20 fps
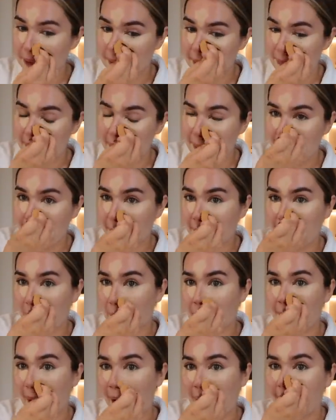So maybe I'll
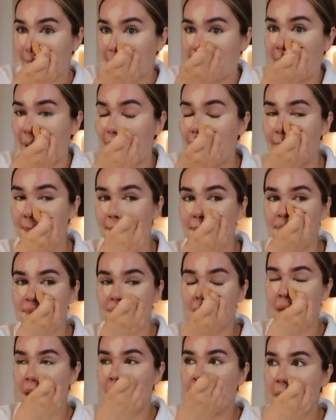go back to
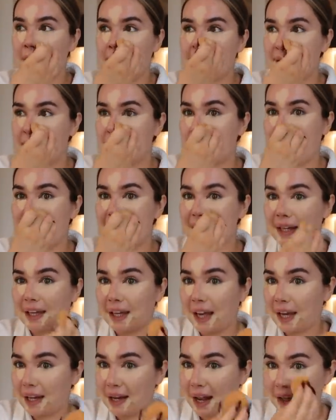Space
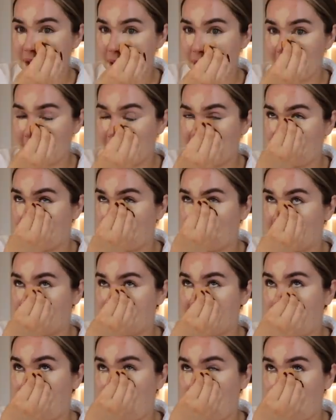NK next week
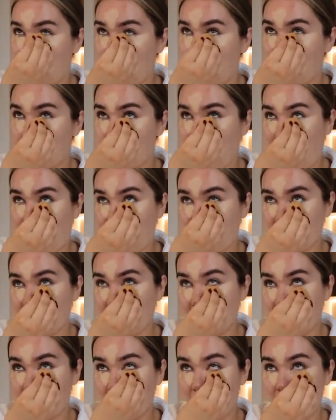and buy
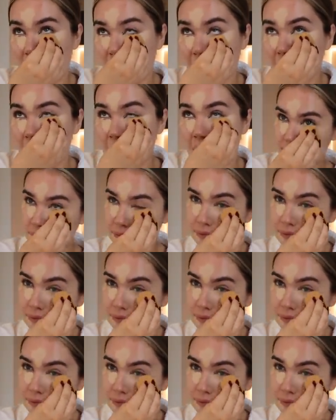another one.